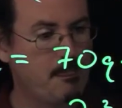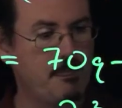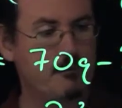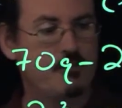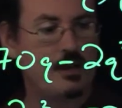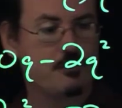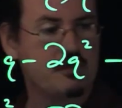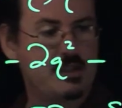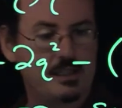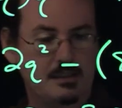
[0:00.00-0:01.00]
we found 3
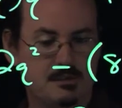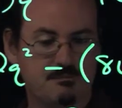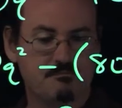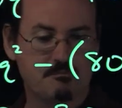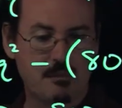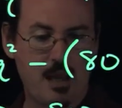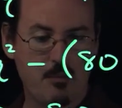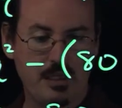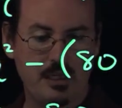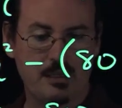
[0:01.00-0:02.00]
things. How
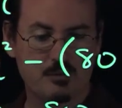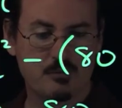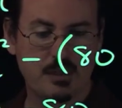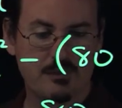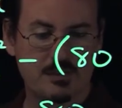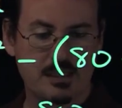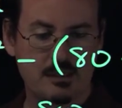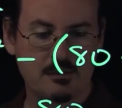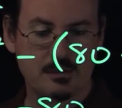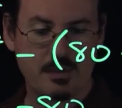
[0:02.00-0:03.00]
many items do we have to
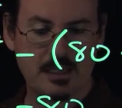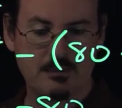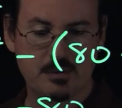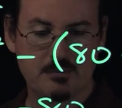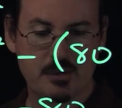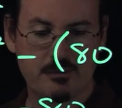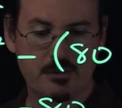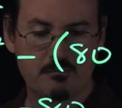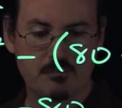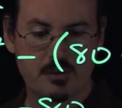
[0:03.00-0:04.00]
sell to maximize
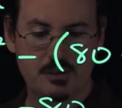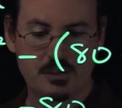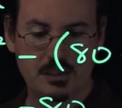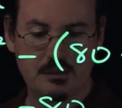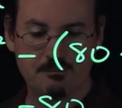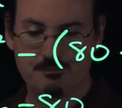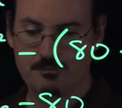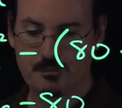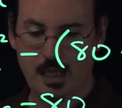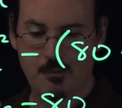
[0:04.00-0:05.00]
profit? 13.
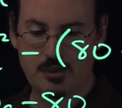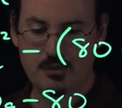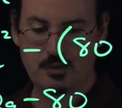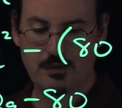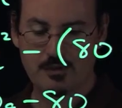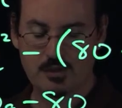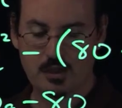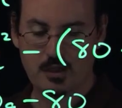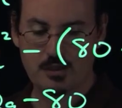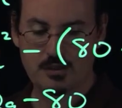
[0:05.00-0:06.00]
How much do we have to
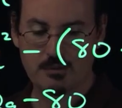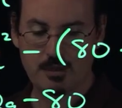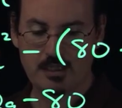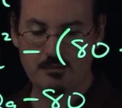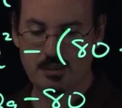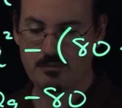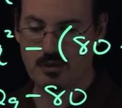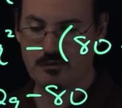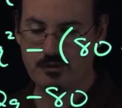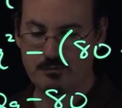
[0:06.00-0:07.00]
charge to maximize
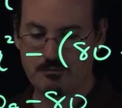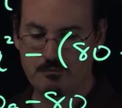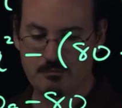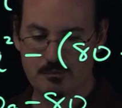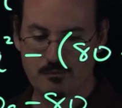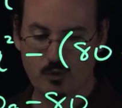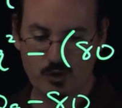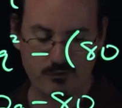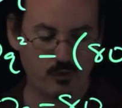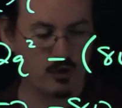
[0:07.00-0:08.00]
profit?
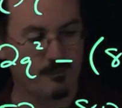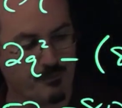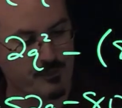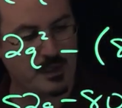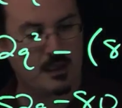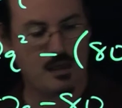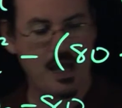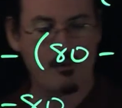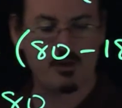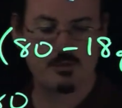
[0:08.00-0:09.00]
44.
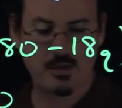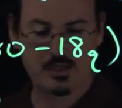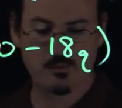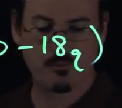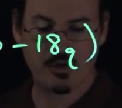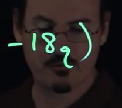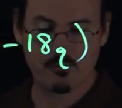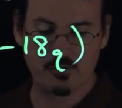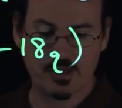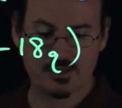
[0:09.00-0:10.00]
How much maximum profit
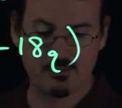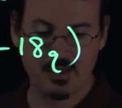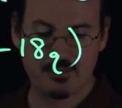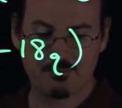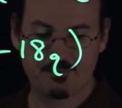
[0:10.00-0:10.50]
will we actually make?